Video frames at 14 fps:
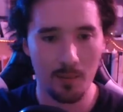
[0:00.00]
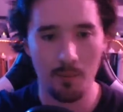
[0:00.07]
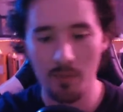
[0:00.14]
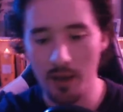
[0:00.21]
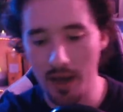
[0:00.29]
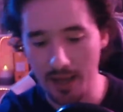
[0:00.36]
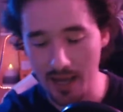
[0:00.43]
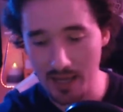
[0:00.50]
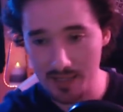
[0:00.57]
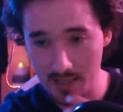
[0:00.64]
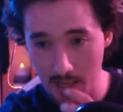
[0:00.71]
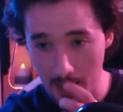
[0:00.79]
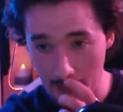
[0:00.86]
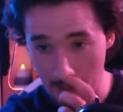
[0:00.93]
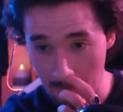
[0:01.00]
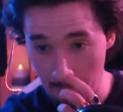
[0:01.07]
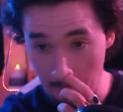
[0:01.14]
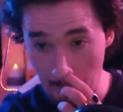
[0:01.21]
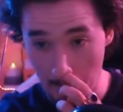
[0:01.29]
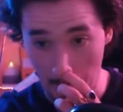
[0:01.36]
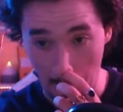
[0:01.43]
I guess.
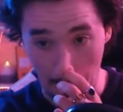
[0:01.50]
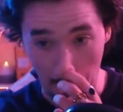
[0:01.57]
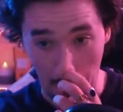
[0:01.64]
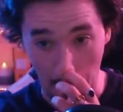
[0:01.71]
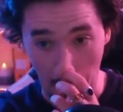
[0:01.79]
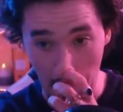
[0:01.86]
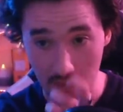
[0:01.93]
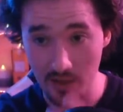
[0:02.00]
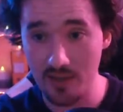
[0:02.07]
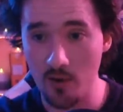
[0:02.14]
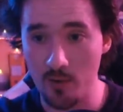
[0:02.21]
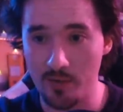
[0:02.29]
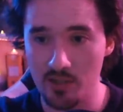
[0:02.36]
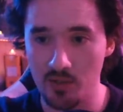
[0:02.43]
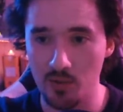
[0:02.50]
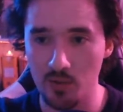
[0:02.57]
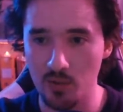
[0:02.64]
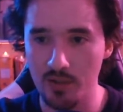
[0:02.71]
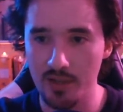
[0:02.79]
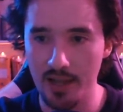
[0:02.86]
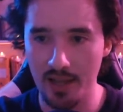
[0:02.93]
Thank you very much
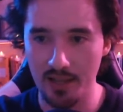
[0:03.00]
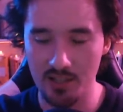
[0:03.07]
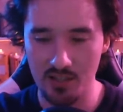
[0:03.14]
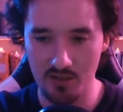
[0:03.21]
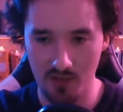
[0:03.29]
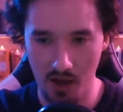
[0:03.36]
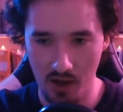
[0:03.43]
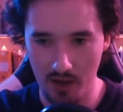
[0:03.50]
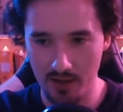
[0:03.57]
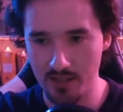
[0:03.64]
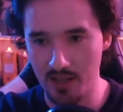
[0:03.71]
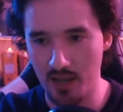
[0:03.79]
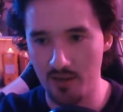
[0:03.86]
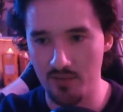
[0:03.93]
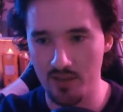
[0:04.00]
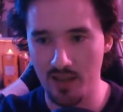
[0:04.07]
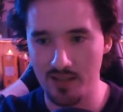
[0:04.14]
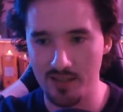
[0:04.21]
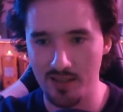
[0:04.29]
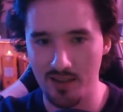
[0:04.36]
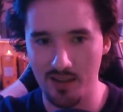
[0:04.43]
to Nej Tvar Inte for
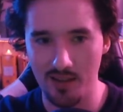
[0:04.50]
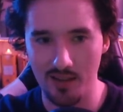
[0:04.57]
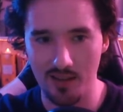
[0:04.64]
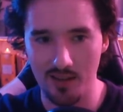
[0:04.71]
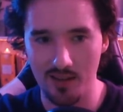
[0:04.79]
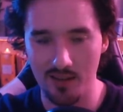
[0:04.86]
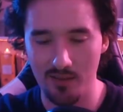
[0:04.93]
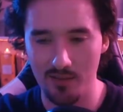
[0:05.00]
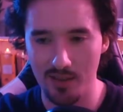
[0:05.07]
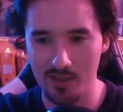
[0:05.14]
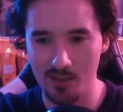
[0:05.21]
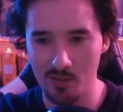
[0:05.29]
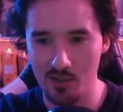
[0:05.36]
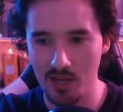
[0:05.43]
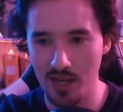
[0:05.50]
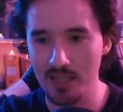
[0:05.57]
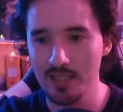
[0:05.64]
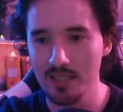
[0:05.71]
that super chat.